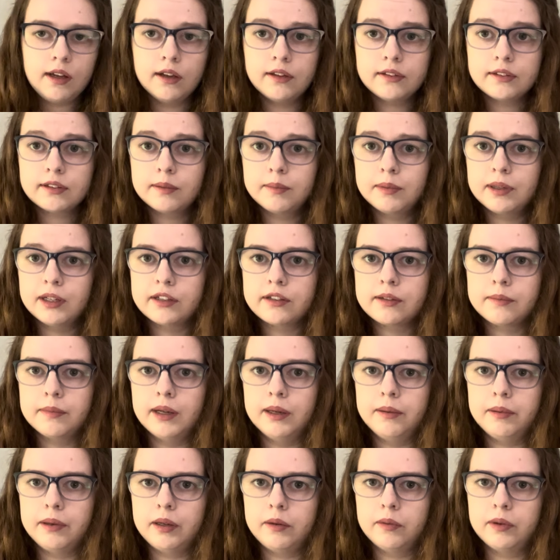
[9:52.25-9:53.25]
Similar to
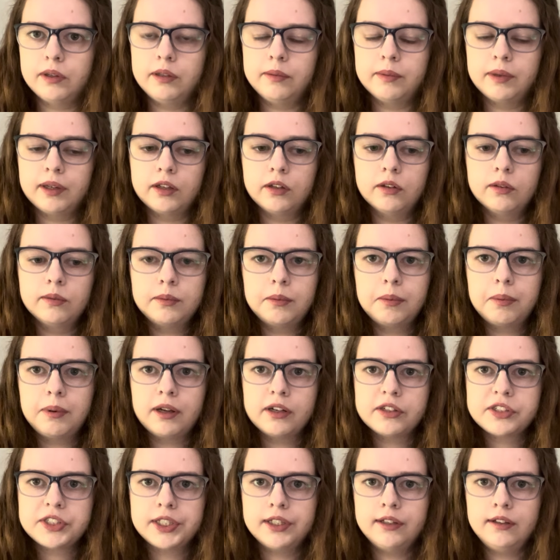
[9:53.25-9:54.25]
maybe when you make a normal
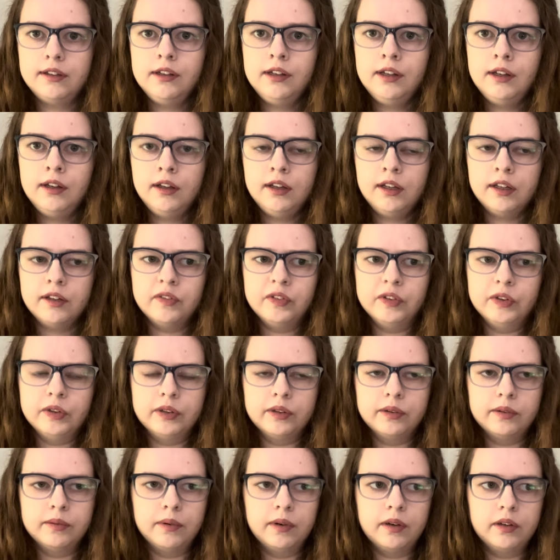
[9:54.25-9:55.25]
plushie, if you
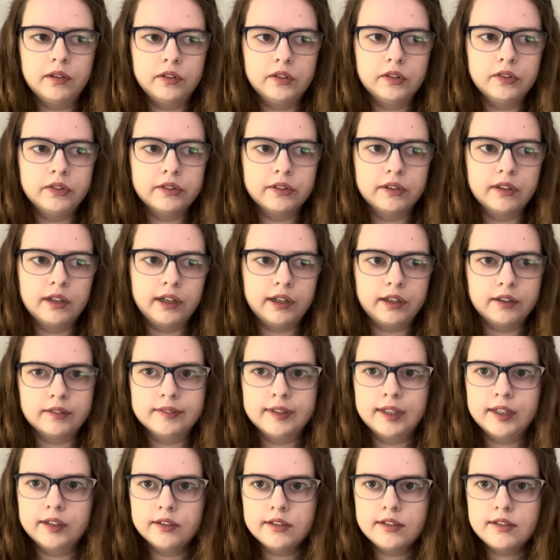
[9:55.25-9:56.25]
can do something like a
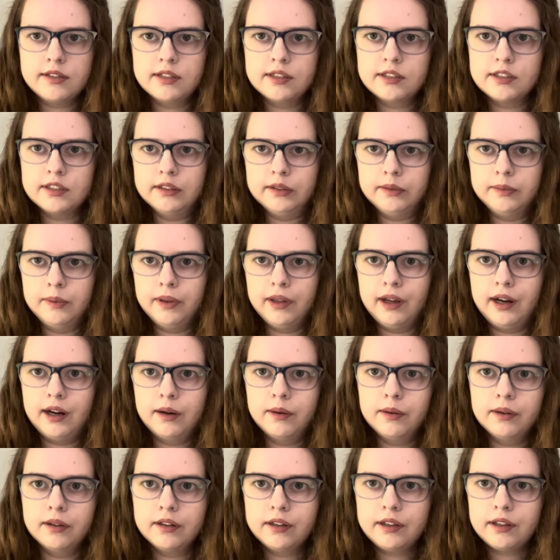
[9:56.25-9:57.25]
round of stitches without
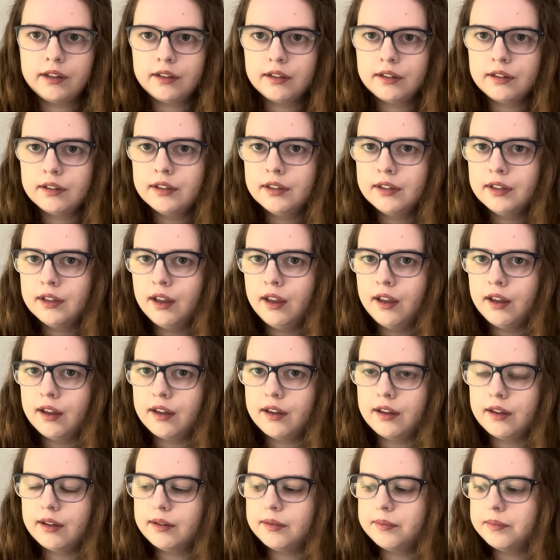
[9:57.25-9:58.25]
looking,
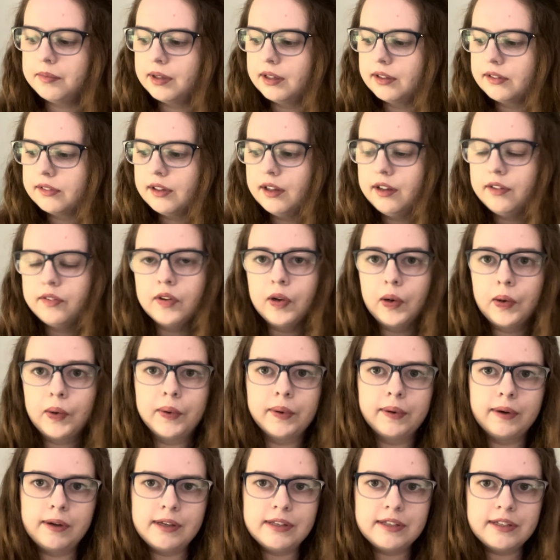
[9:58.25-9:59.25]
it makes life a lot
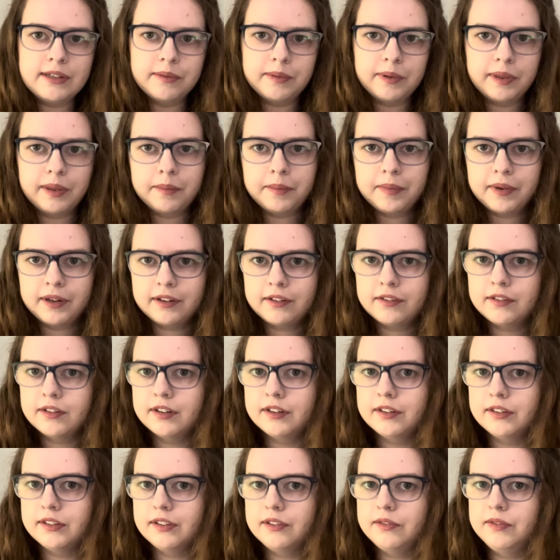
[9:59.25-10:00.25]
easier with the
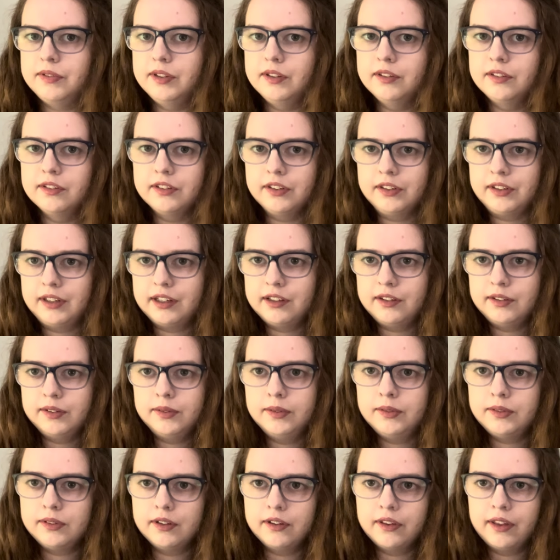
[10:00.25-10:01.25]
micros if you can just get
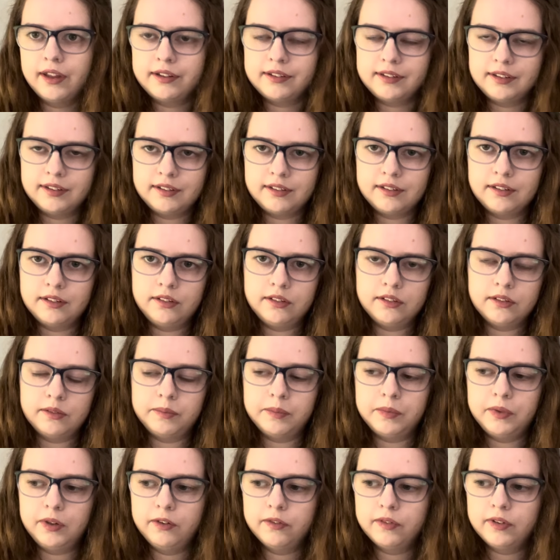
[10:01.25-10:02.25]
used to that distance of
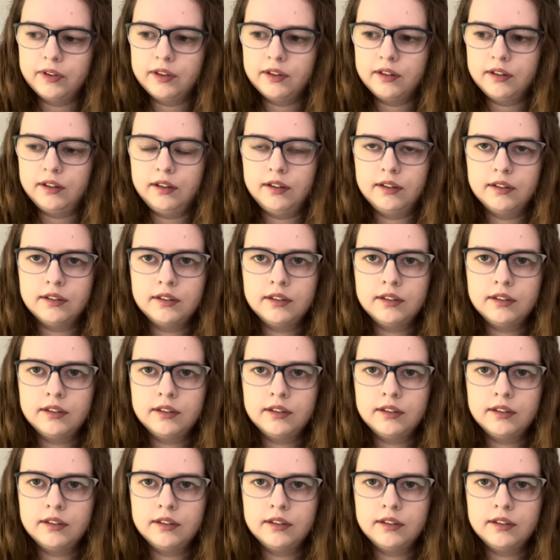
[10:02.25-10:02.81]
moving the